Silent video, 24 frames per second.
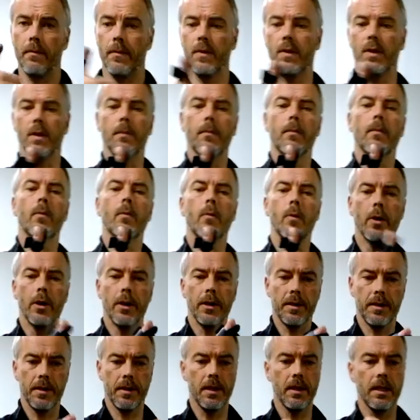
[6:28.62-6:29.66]
So,
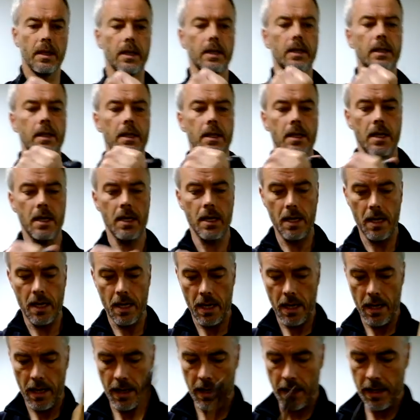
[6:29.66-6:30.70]
works.
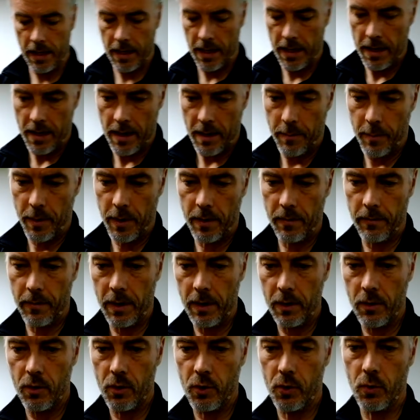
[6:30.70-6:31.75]
Can happen when
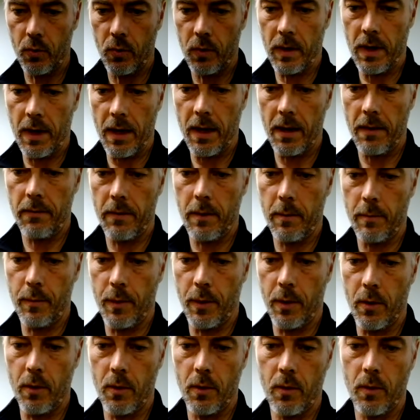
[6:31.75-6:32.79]
you shoot a heavy
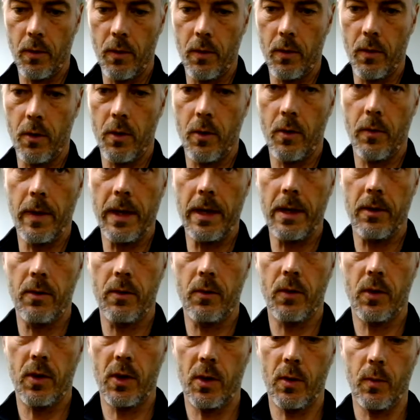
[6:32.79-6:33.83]
bow or when
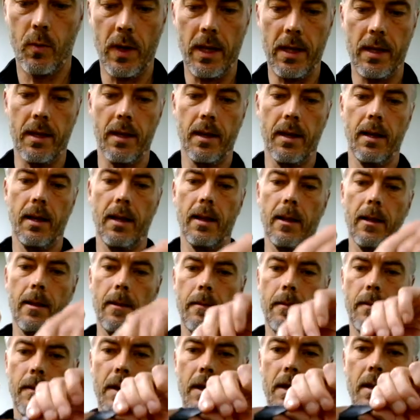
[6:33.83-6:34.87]
you sweat a little
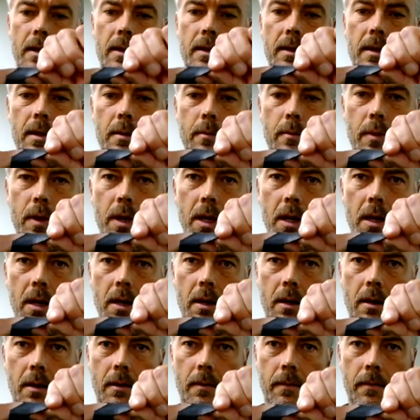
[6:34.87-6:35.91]
that it
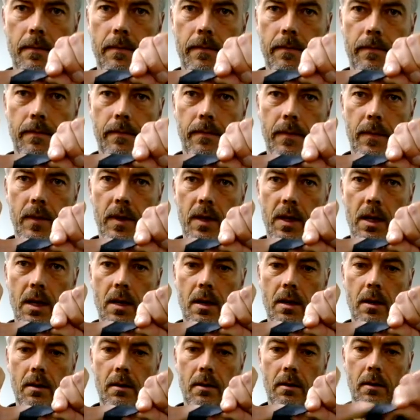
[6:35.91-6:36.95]
simply, see,
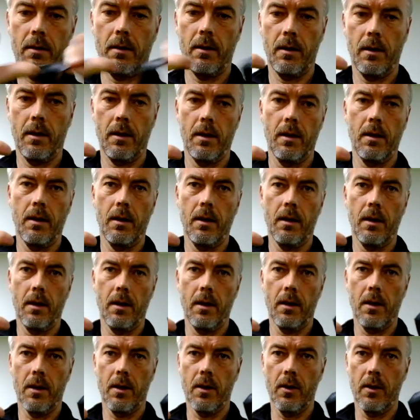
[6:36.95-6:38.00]

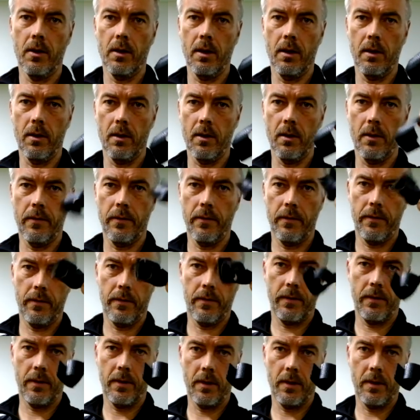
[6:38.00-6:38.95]
not a lot of